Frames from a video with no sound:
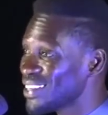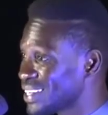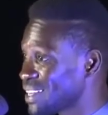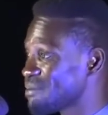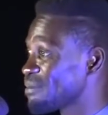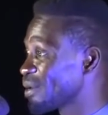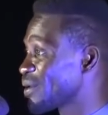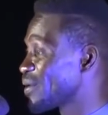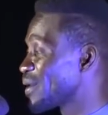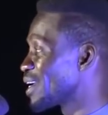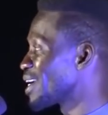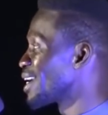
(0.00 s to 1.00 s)
keep me
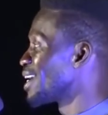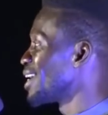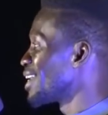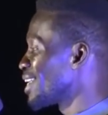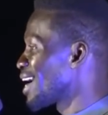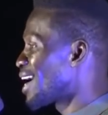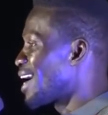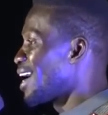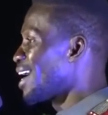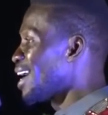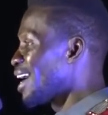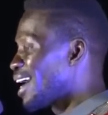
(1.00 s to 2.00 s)
going. Yeah.
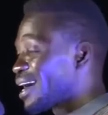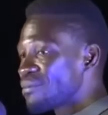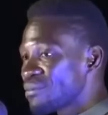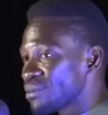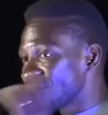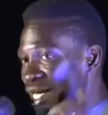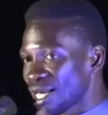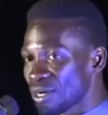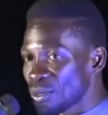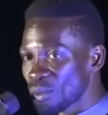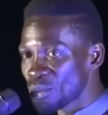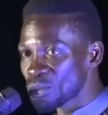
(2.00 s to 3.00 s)

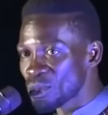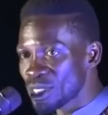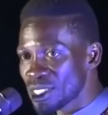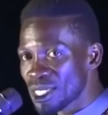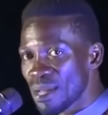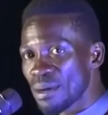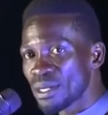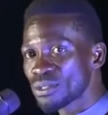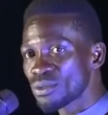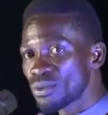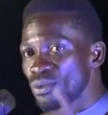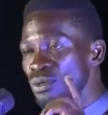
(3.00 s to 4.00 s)
Jagala no kujukiza
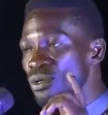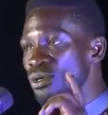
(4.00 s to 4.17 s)
abantu,